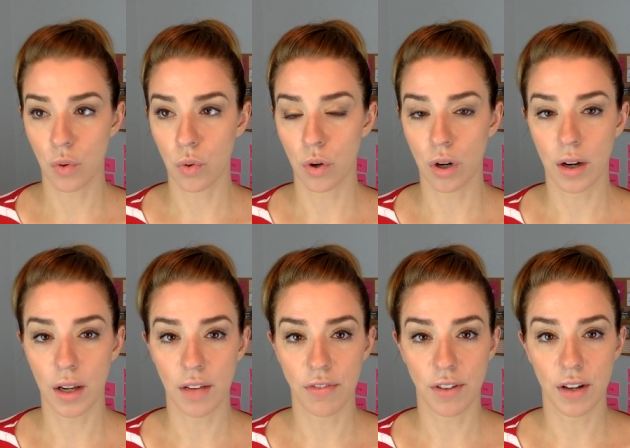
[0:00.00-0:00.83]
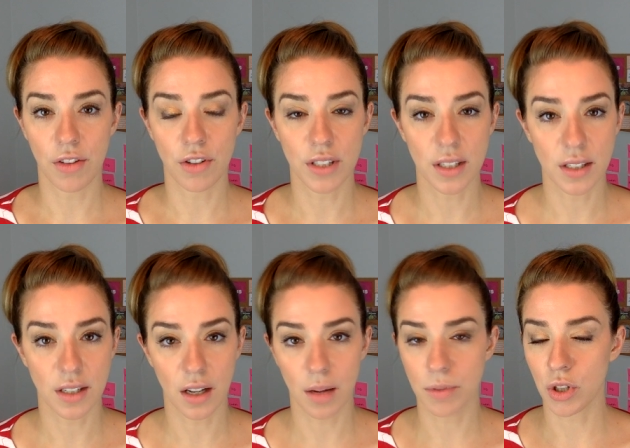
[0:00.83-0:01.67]
or if another
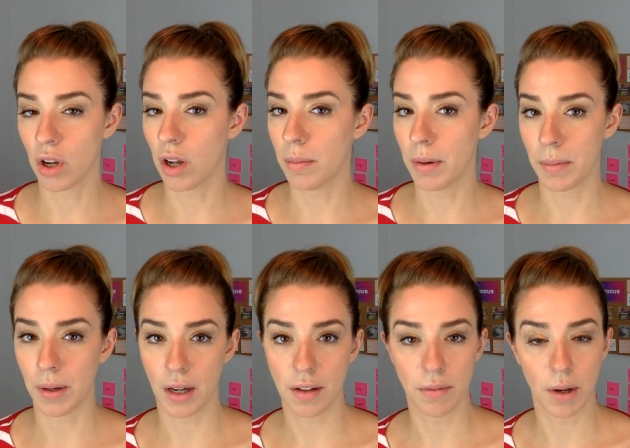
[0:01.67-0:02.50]
assistant comes on, maybe I,